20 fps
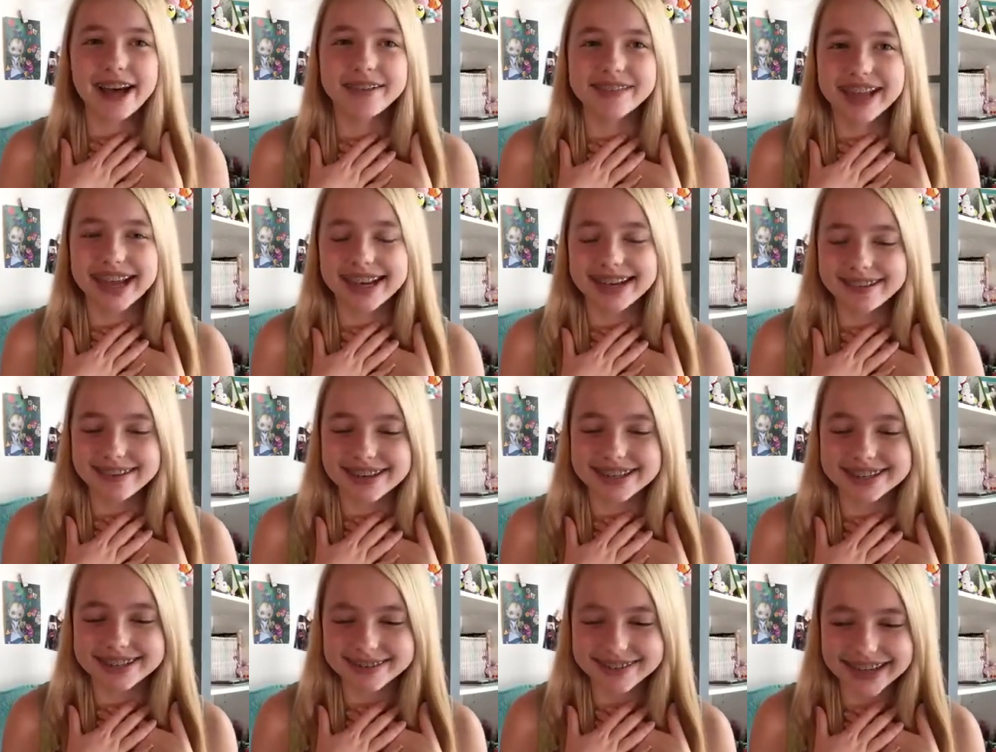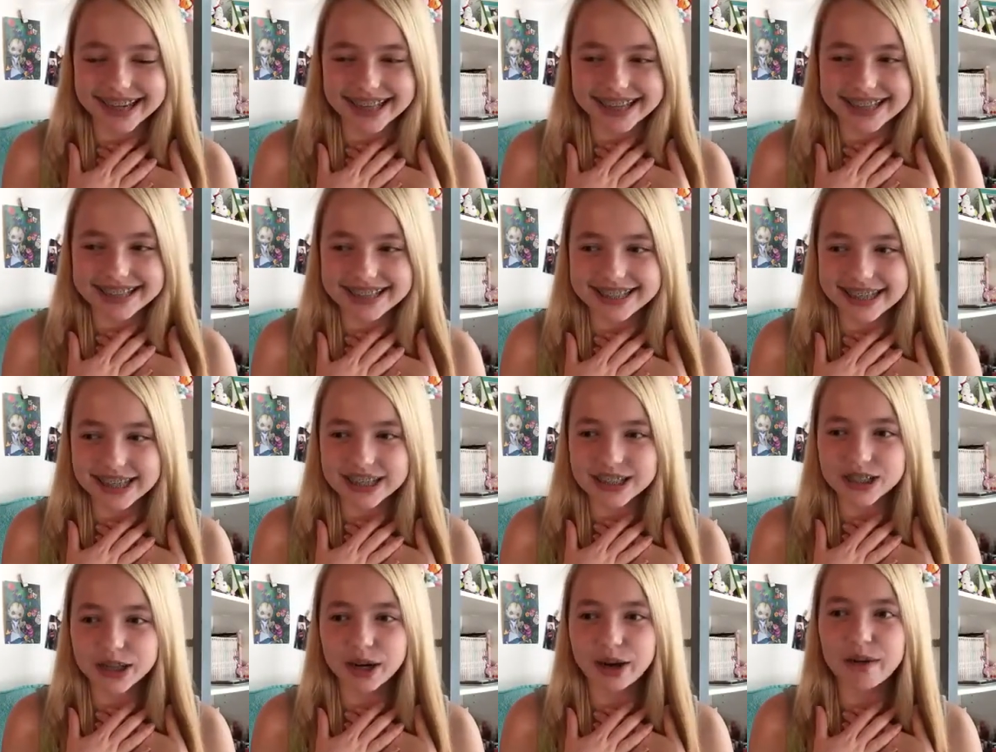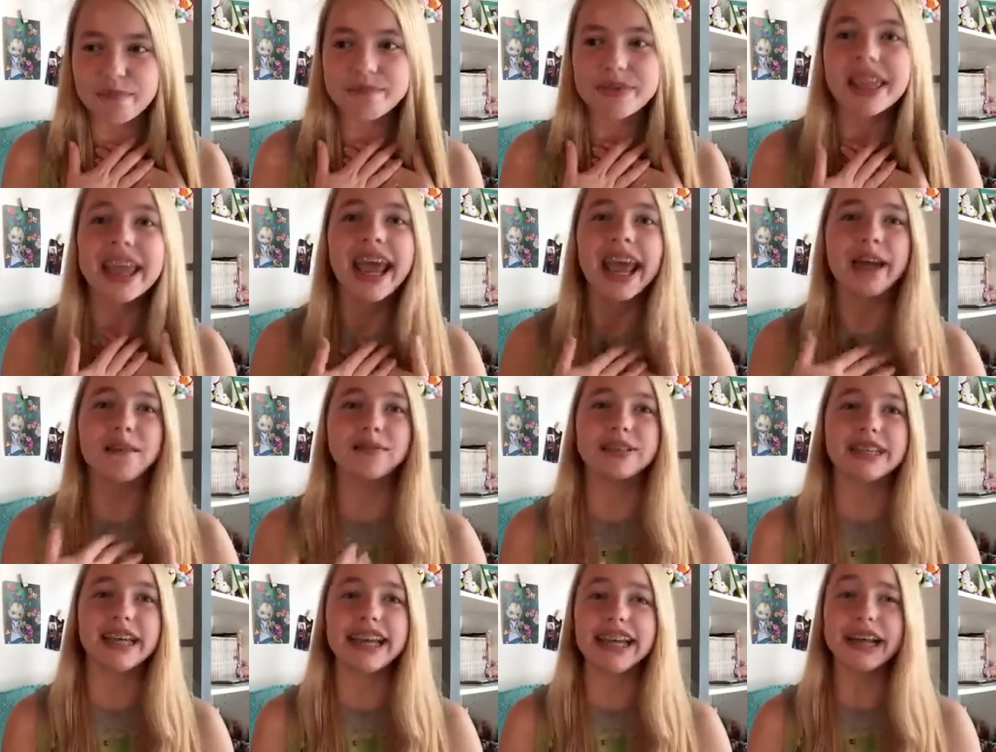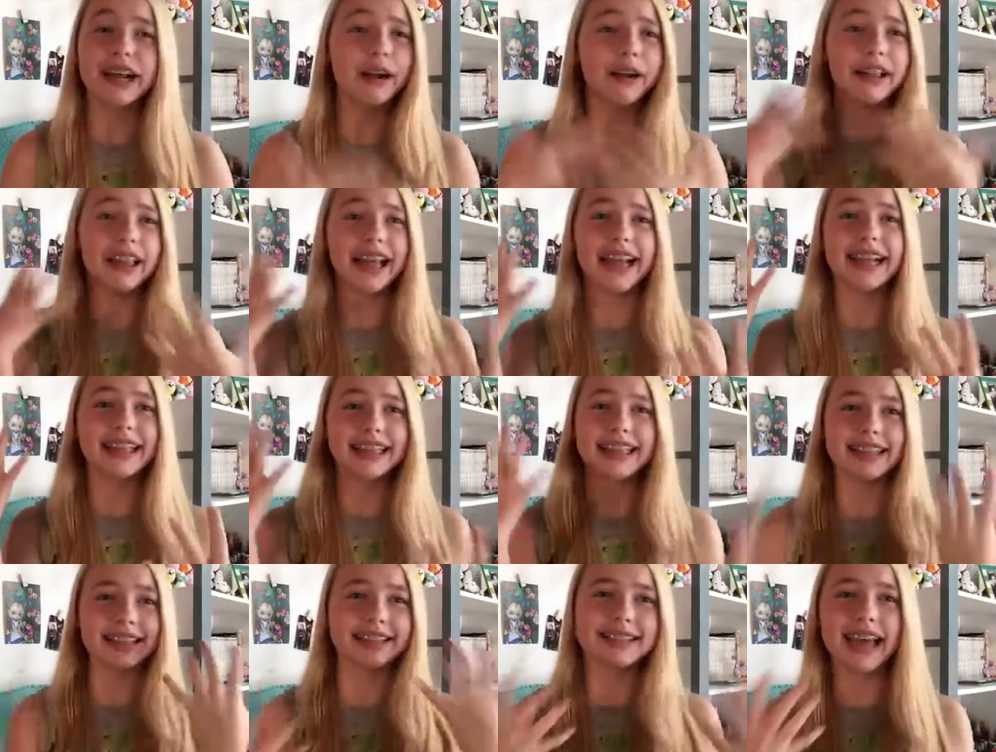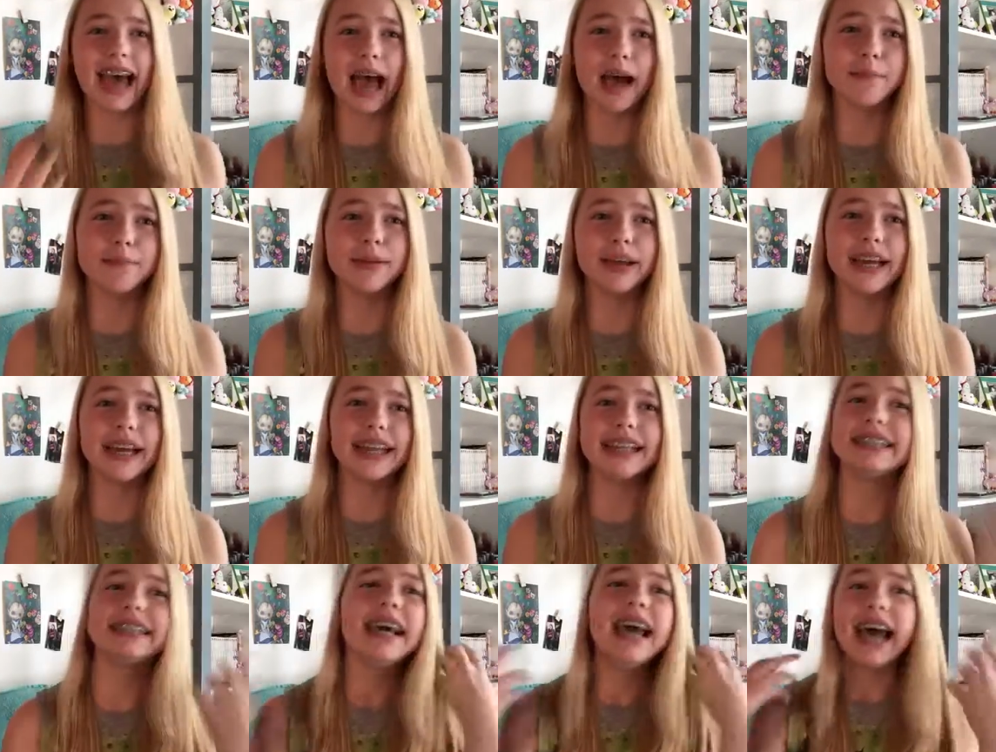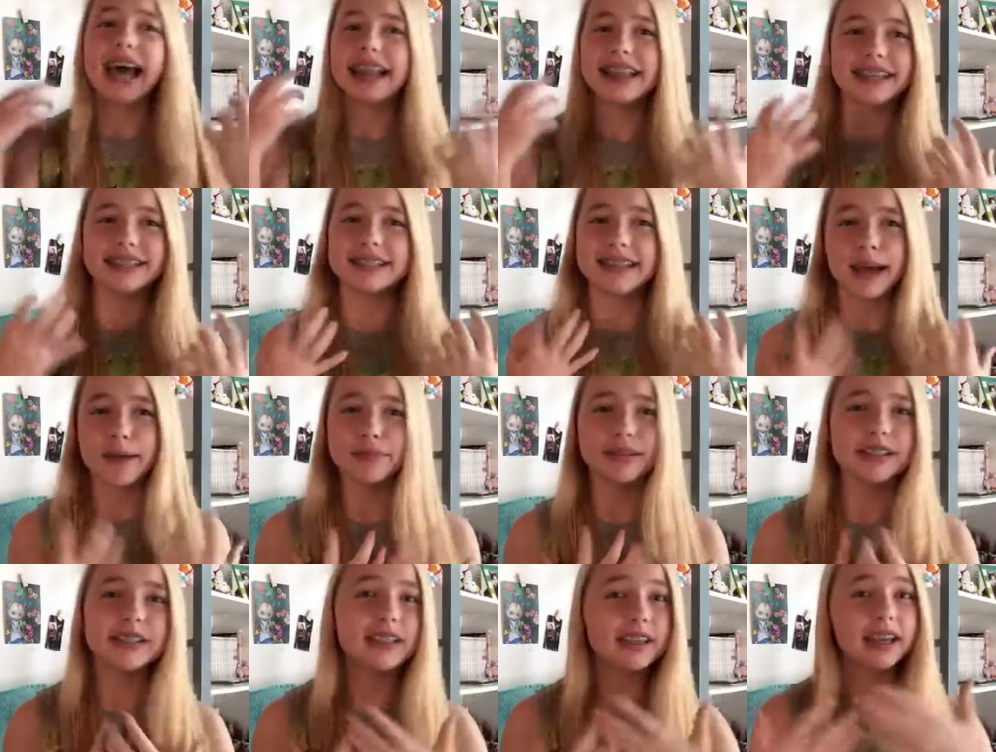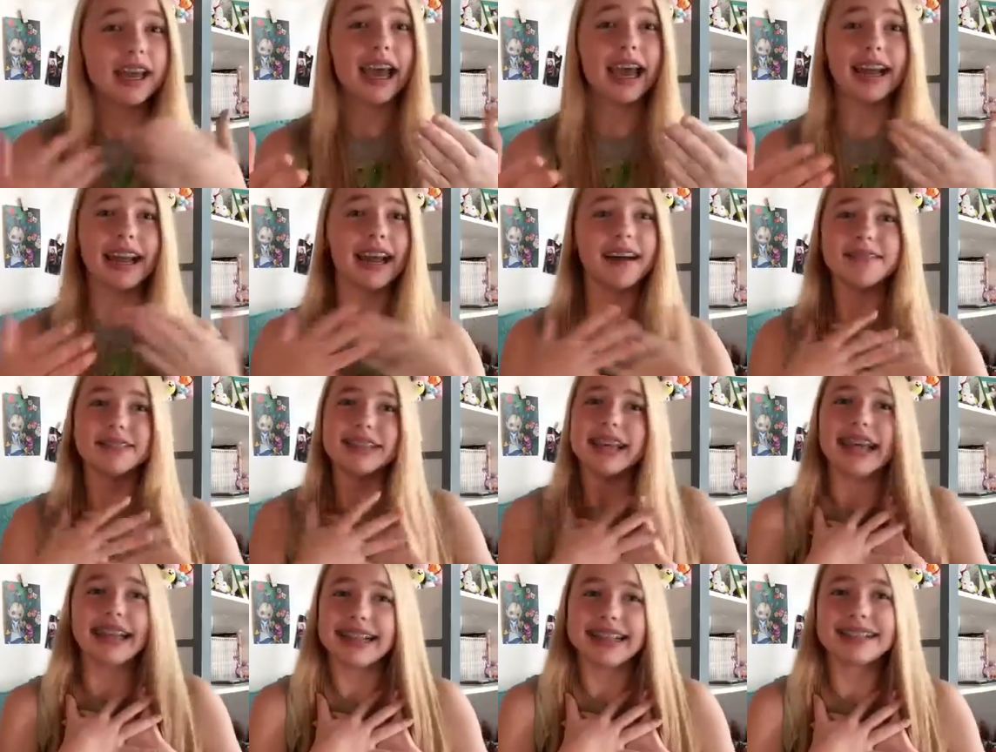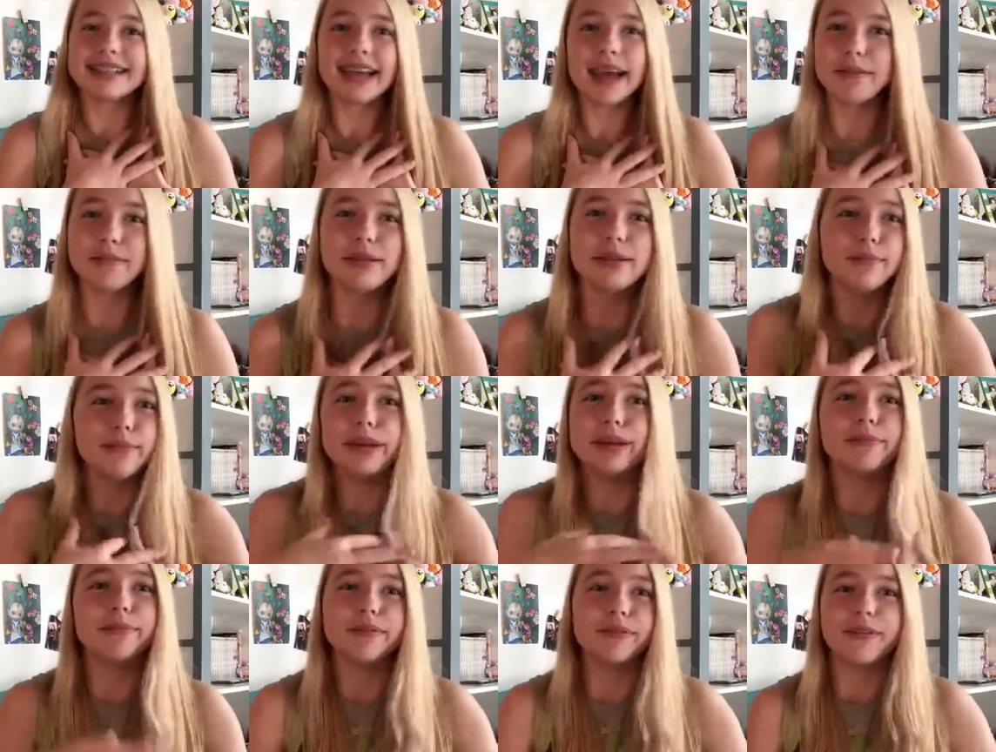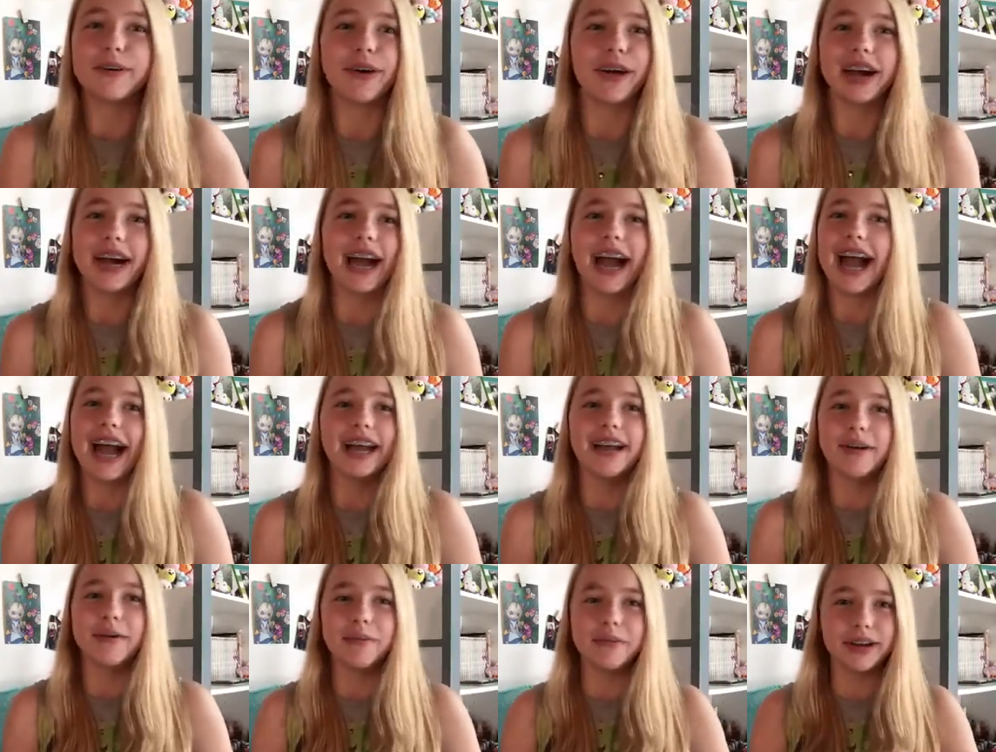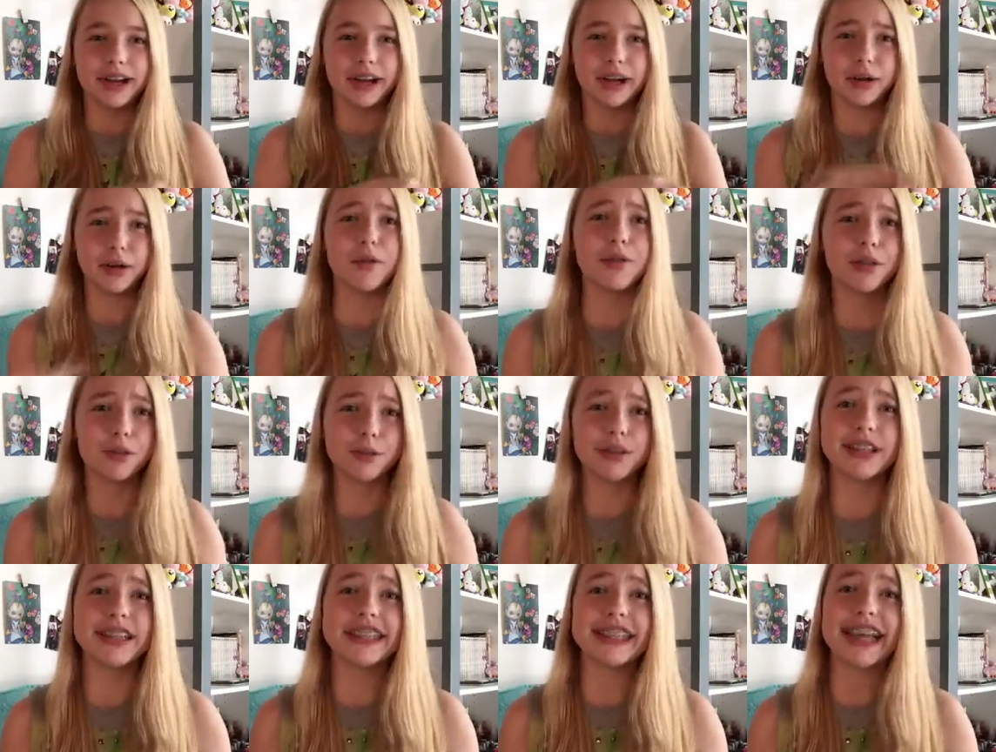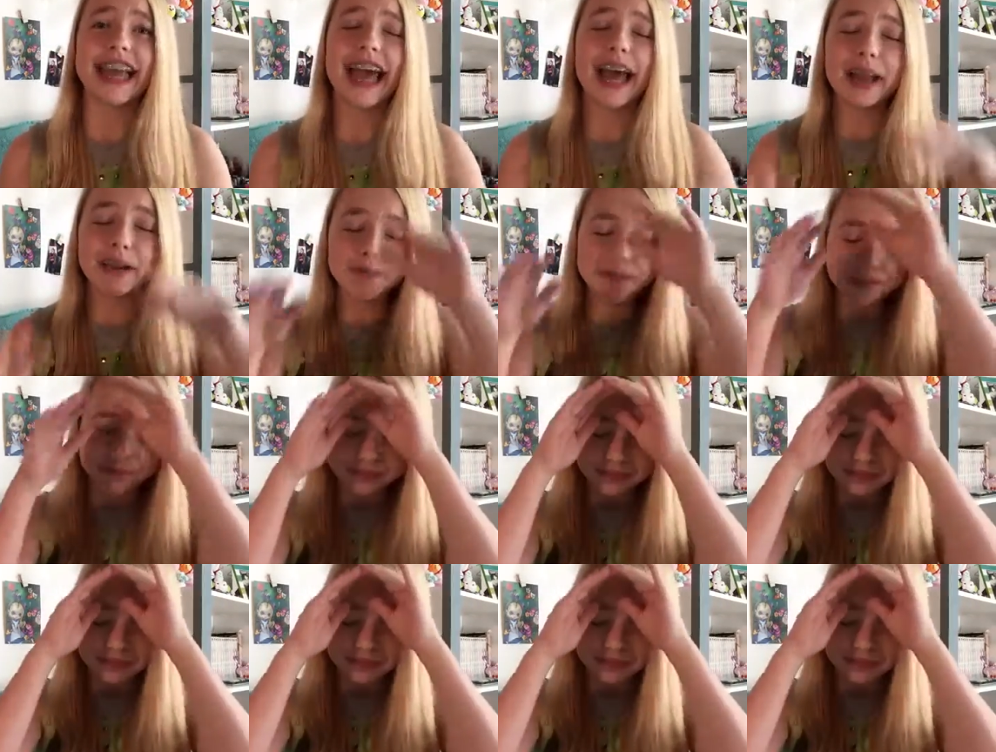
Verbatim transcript: um, anyway, so we get the teacher, and we're telling her, like, this happened, this happened to, and I was like, this happened to me before, I don't want to go through this again.